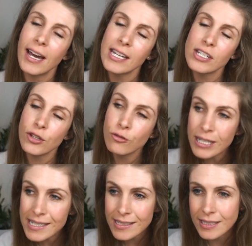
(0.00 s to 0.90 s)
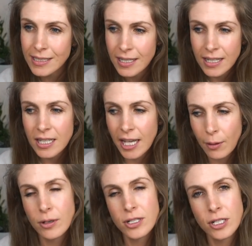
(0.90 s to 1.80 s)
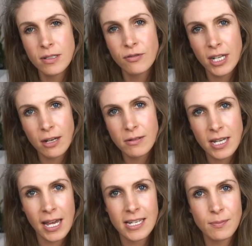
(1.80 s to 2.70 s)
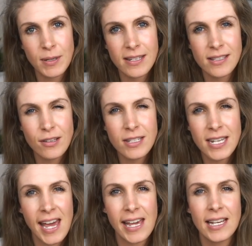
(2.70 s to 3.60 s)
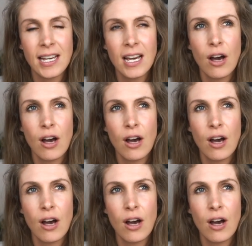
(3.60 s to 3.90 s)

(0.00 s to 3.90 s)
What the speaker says: And the reason that I want to do this video today is because the other day